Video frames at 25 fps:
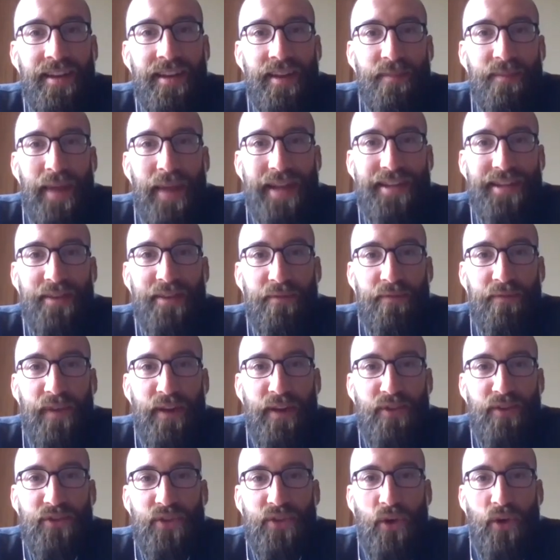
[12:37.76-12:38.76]
didn't
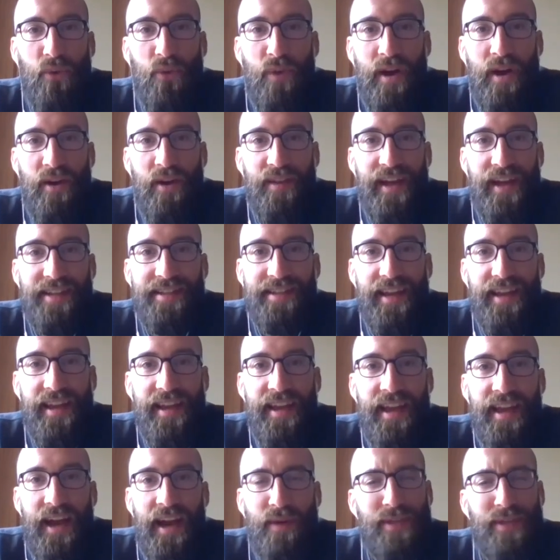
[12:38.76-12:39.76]
fare so well that
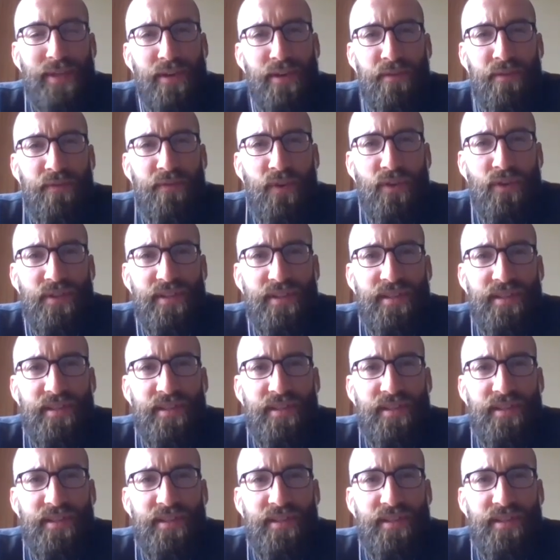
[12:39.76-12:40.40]
day. Was that your first